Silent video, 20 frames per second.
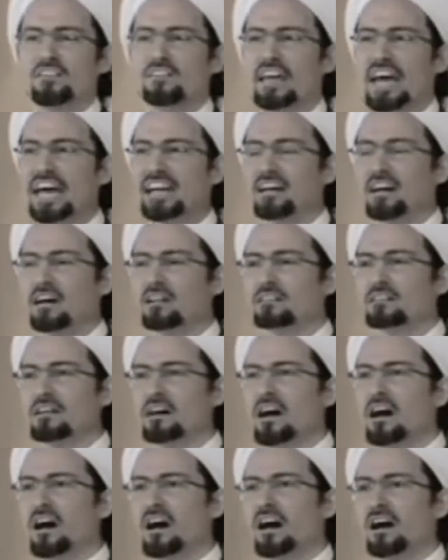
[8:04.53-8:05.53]
that
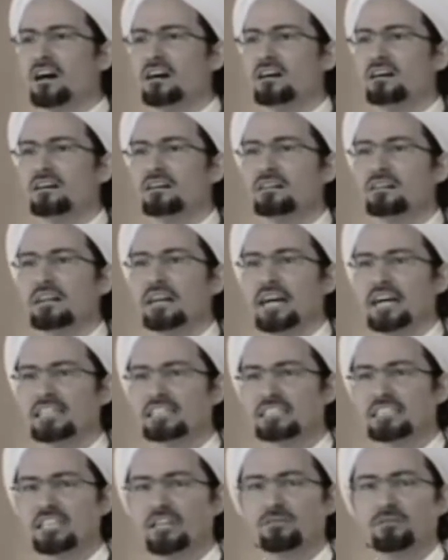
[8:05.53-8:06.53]
Allah
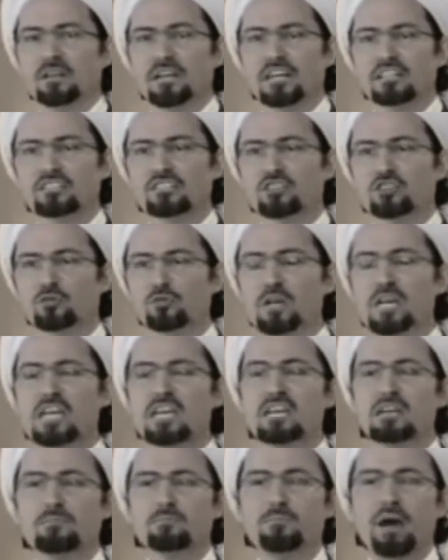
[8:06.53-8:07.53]
has given us
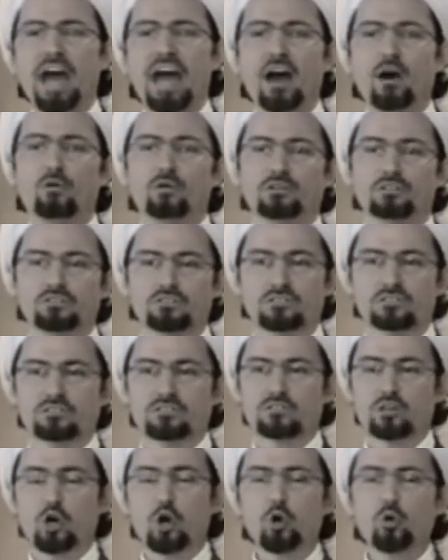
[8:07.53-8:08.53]
three
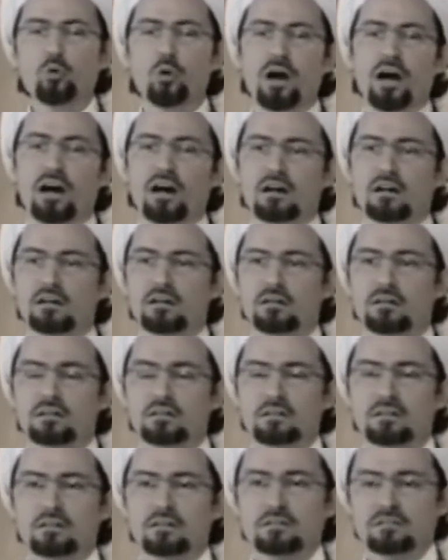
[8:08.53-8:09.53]
powers, quwwah,
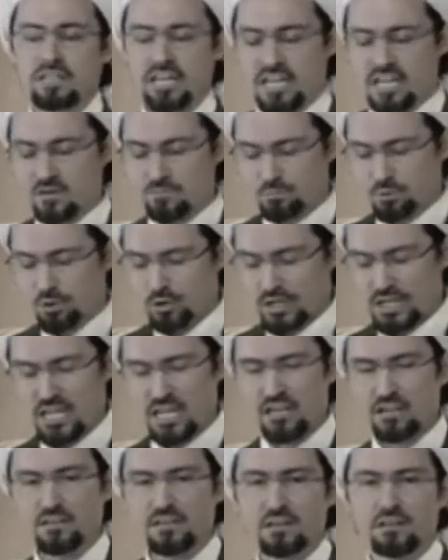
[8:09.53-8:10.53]
that He put
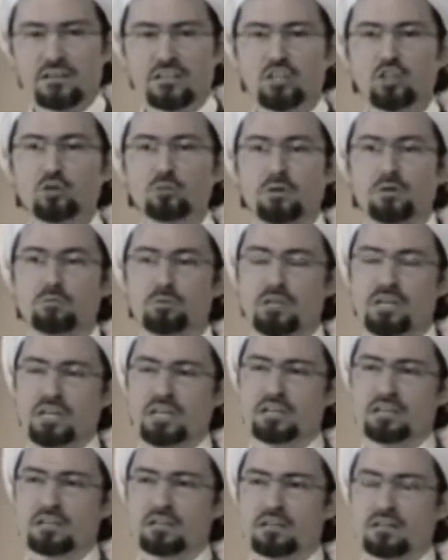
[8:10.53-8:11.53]
in the human
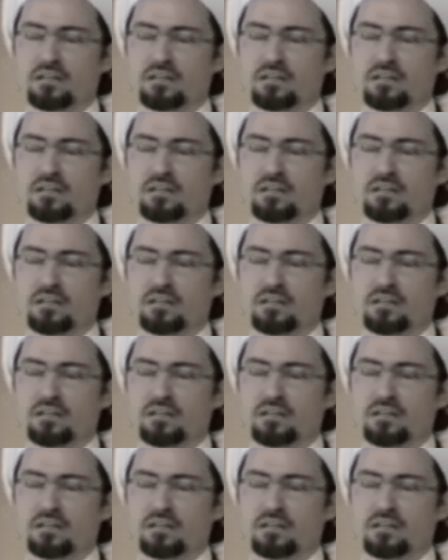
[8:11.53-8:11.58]
being.